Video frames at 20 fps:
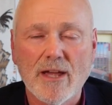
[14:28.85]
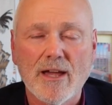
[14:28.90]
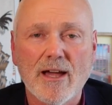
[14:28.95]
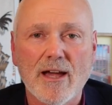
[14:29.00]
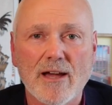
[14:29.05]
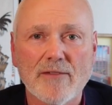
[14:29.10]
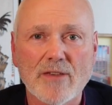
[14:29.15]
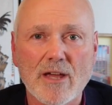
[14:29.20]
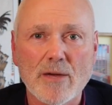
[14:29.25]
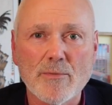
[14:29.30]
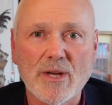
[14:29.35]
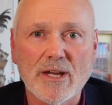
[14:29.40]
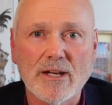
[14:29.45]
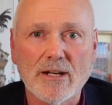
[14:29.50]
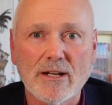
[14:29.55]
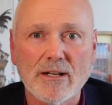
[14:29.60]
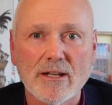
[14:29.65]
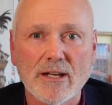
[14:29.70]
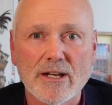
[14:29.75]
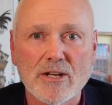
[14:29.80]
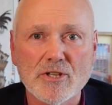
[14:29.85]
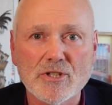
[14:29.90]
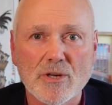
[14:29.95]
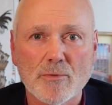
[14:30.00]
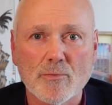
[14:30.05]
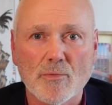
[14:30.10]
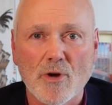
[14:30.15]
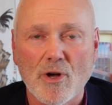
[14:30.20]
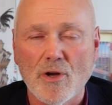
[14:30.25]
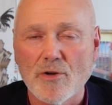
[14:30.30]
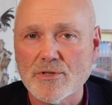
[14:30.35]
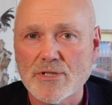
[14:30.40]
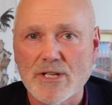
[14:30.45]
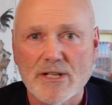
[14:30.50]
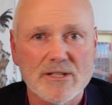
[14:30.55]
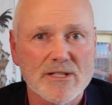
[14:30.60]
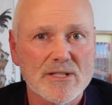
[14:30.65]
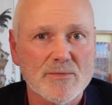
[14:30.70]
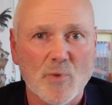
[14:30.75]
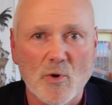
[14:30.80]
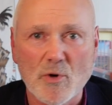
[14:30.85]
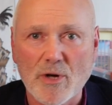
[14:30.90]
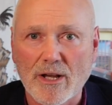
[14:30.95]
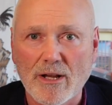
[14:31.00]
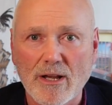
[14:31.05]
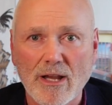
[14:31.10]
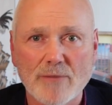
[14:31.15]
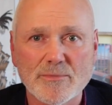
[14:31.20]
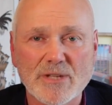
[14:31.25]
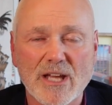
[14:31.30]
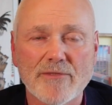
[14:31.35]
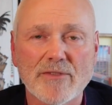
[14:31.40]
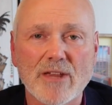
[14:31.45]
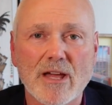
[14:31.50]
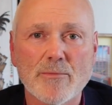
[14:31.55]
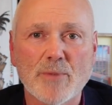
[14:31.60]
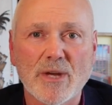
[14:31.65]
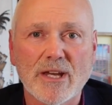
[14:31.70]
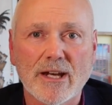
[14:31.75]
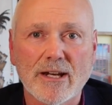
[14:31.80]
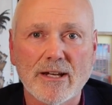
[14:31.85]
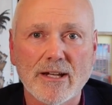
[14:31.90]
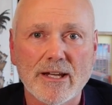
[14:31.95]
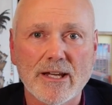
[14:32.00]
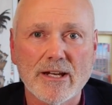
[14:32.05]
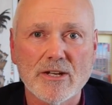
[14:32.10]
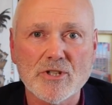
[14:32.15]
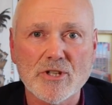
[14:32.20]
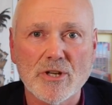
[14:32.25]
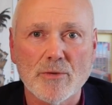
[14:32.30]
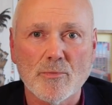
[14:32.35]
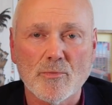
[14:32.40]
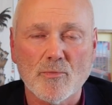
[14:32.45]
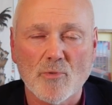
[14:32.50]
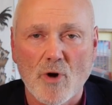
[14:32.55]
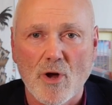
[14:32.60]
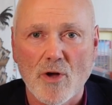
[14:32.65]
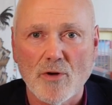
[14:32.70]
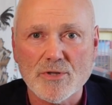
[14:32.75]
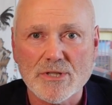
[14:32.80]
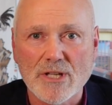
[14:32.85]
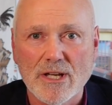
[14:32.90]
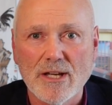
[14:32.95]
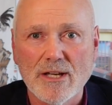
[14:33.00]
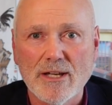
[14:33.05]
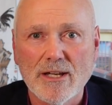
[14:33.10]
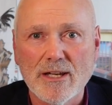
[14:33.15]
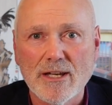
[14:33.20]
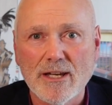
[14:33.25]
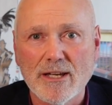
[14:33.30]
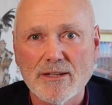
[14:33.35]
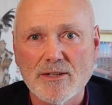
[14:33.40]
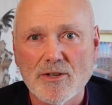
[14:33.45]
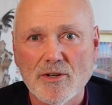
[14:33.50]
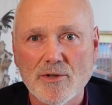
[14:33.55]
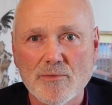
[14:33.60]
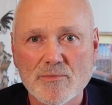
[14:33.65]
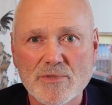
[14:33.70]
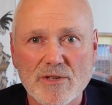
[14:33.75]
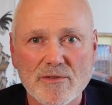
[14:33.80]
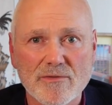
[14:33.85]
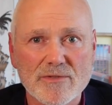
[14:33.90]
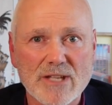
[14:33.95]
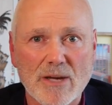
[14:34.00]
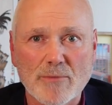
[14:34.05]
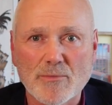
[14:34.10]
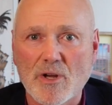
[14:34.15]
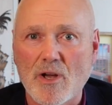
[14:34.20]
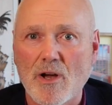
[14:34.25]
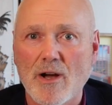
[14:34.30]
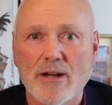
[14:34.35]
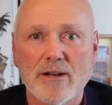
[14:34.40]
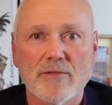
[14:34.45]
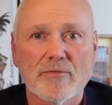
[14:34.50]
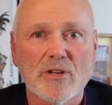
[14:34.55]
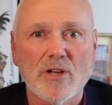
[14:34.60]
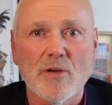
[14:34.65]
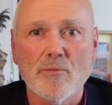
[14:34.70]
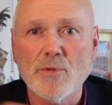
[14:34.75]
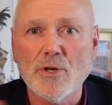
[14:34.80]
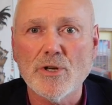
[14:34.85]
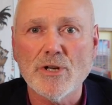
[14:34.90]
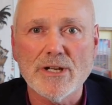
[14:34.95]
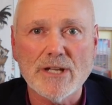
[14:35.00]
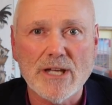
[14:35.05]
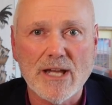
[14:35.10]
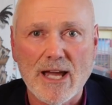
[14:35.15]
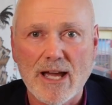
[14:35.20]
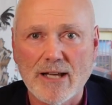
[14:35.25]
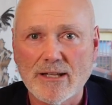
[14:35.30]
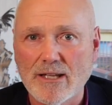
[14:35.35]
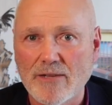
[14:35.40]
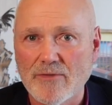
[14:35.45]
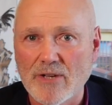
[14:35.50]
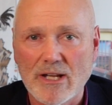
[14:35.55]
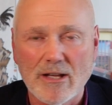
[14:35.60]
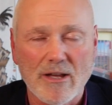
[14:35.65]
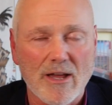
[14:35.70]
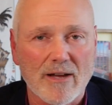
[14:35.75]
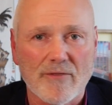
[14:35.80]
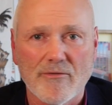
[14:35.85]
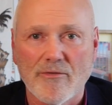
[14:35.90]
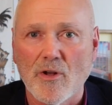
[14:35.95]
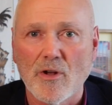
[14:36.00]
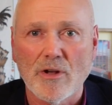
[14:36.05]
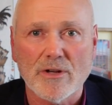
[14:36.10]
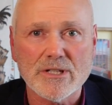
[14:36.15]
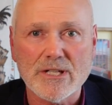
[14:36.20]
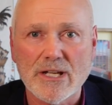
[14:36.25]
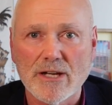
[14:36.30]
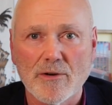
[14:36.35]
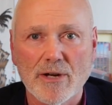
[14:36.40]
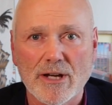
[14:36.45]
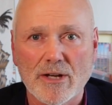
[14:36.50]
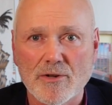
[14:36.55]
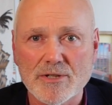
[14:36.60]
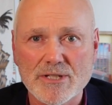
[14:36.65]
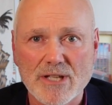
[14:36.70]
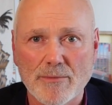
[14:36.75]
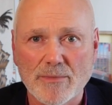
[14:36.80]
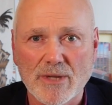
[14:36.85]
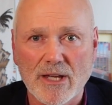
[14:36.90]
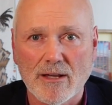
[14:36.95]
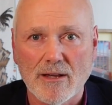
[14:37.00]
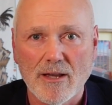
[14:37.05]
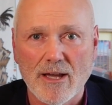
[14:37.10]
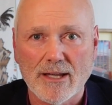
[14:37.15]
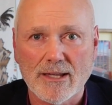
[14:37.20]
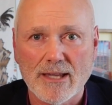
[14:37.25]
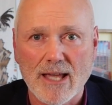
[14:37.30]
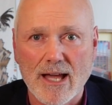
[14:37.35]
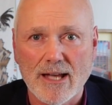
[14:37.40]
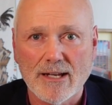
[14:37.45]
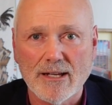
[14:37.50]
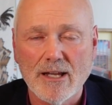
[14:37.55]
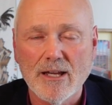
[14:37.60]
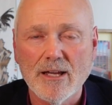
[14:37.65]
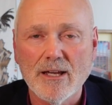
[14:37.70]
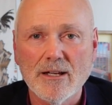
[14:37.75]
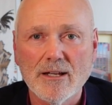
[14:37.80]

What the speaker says: Have they been in leadership roles in sporting clubs? Have they been in leadership roles in terms of some kind of community activity like volunteering or something like that?